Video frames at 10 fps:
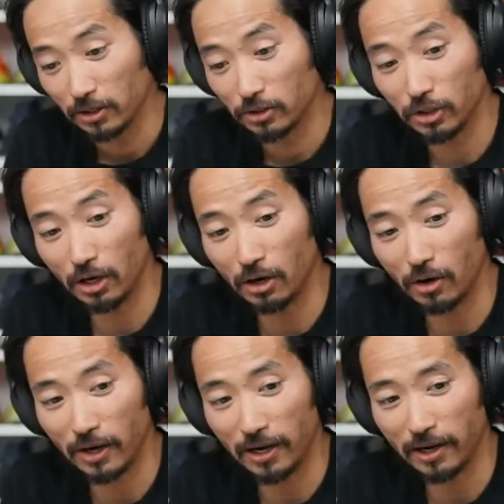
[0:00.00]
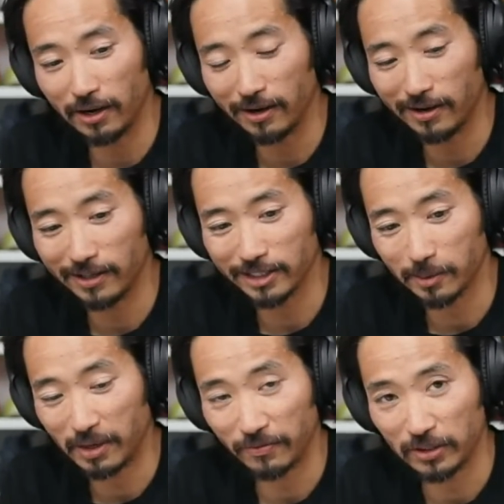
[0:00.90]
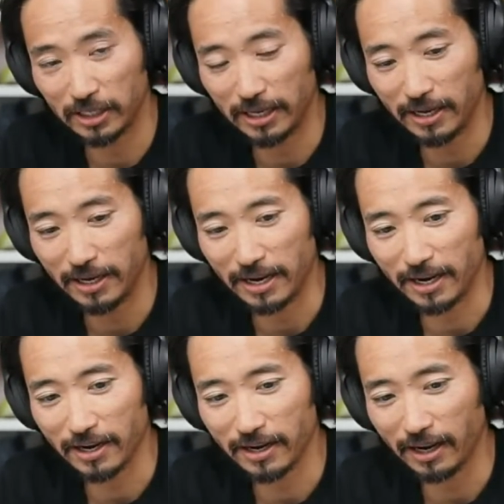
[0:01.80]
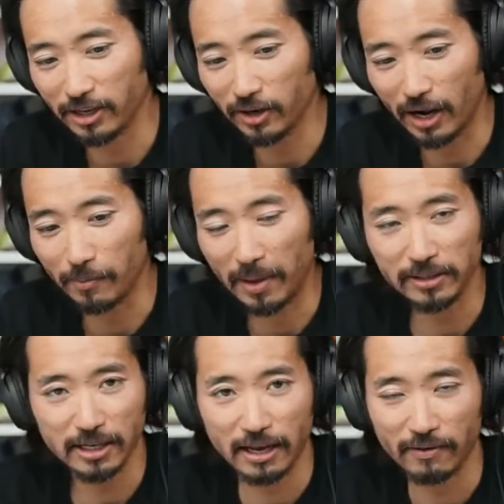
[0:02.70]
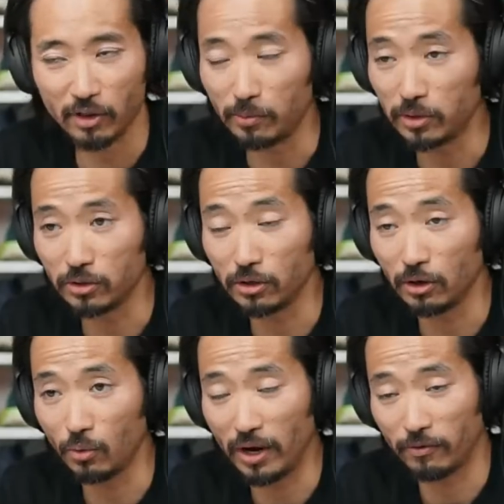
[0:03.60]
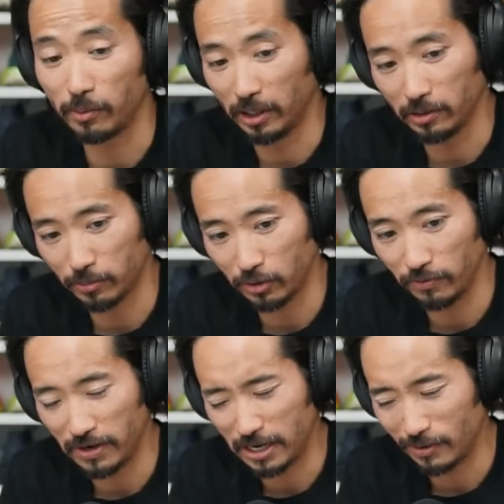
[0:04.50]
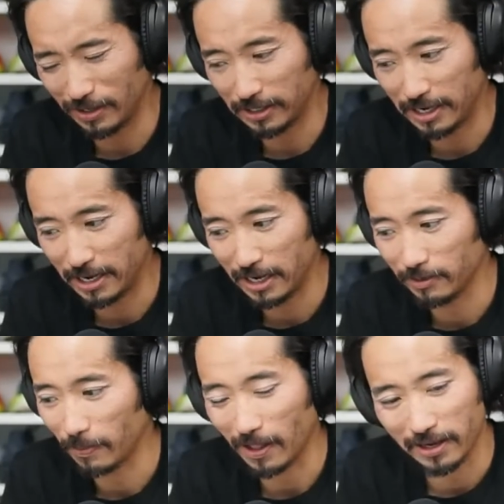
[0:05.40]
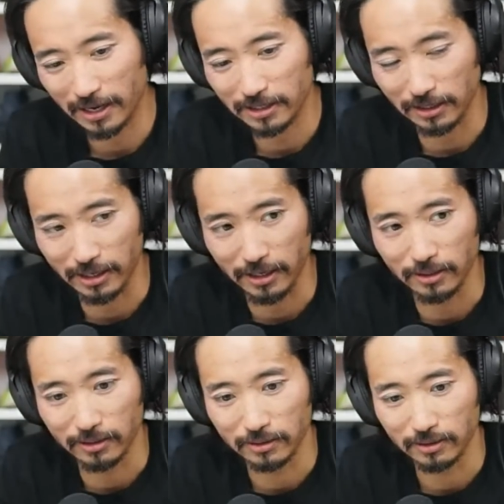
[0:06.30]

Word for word: So uh, that's gonna be it for today. Uh, you know, I meant to have the Mizuno Wave Rebellion Pro video out today. I got delayed.